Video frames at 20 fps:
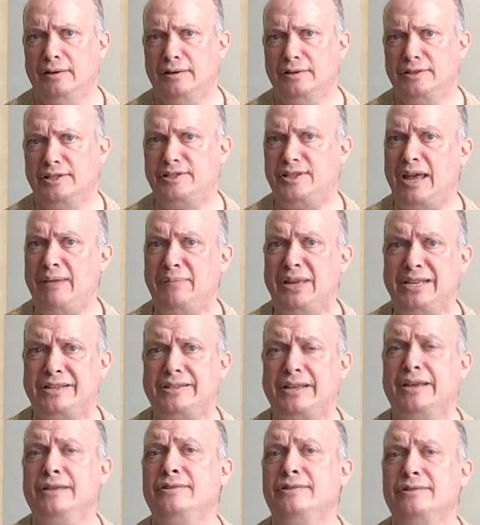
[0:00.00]
Does that make
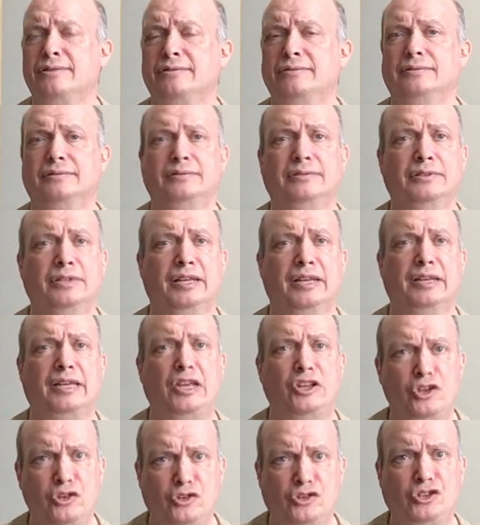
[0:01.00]
sense?
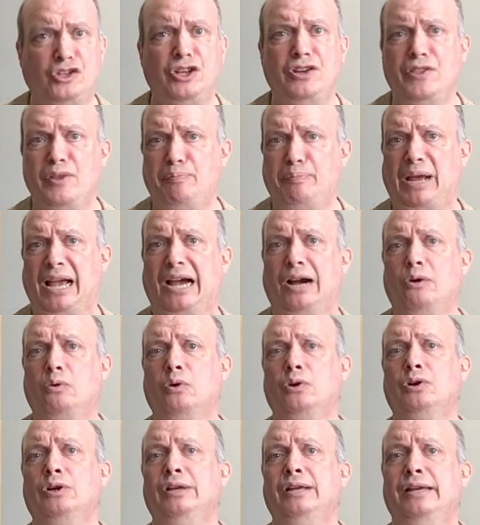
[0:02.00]
Can you see the
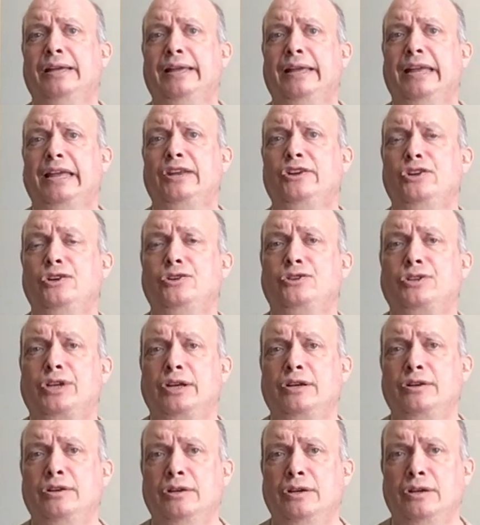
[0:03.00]
power in
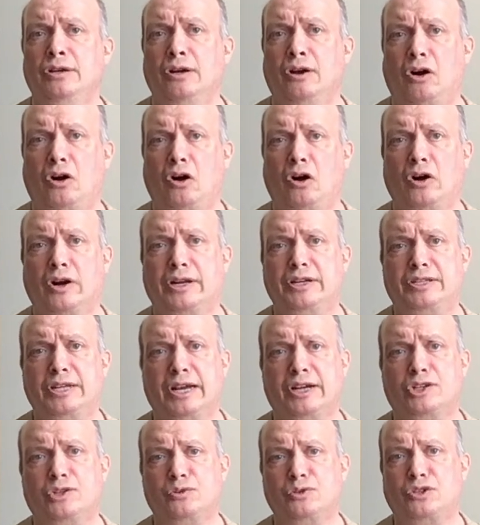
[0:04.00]
using
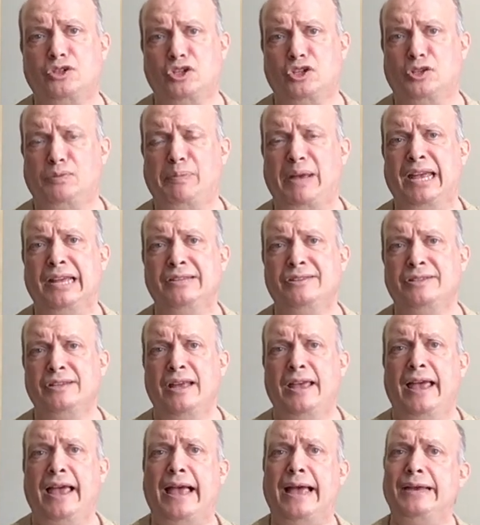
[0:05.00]
architectural suspense
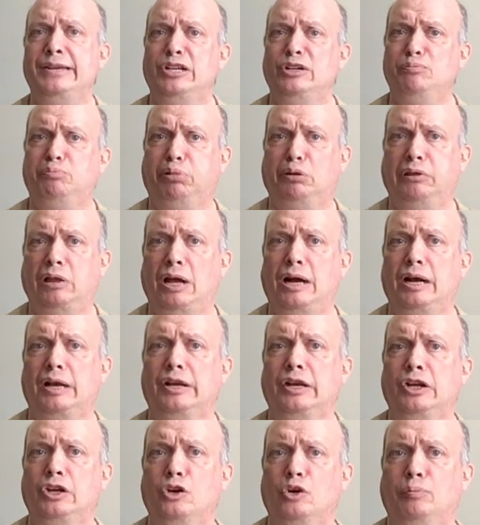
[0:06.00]
and in
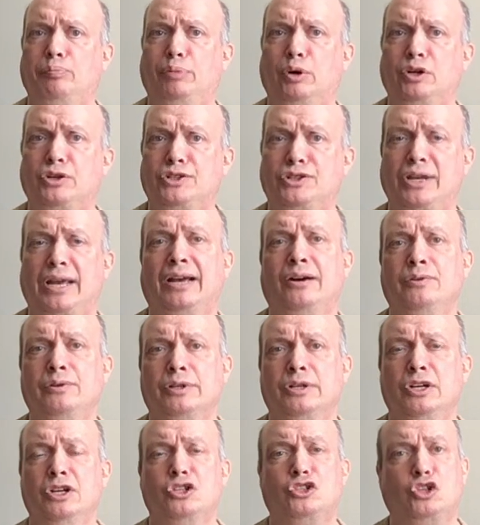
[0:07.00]
plotting your books out
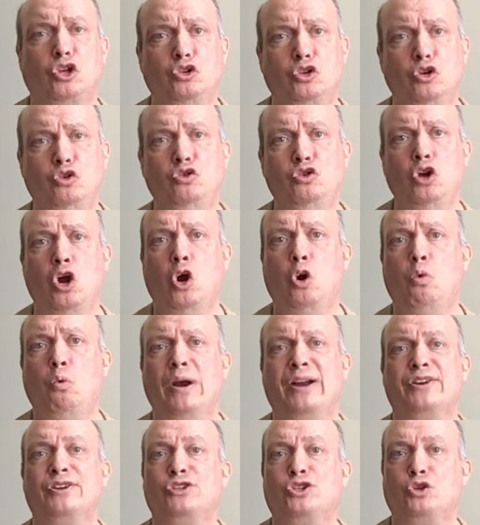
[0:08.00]
so you know
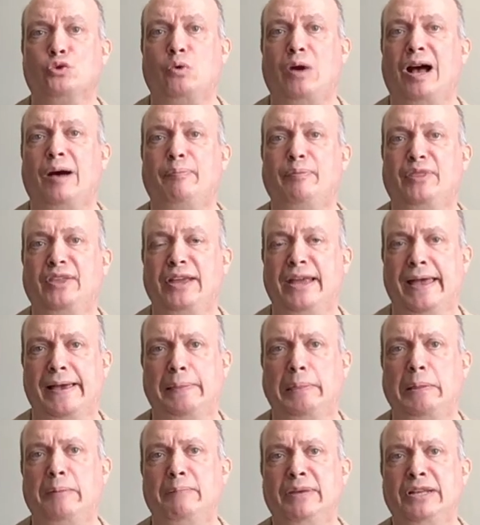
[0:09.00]
where to drop the
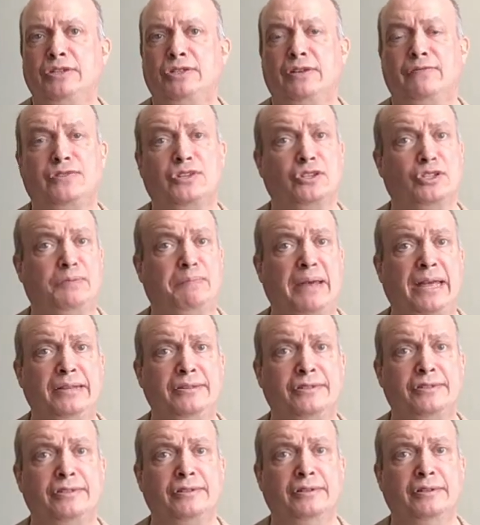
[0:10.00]
elements of
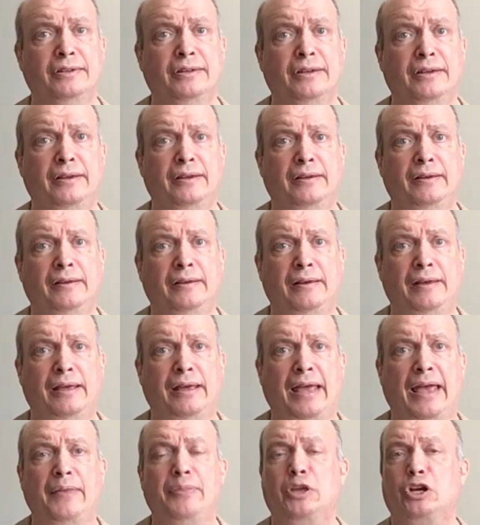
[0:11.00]
suspense and the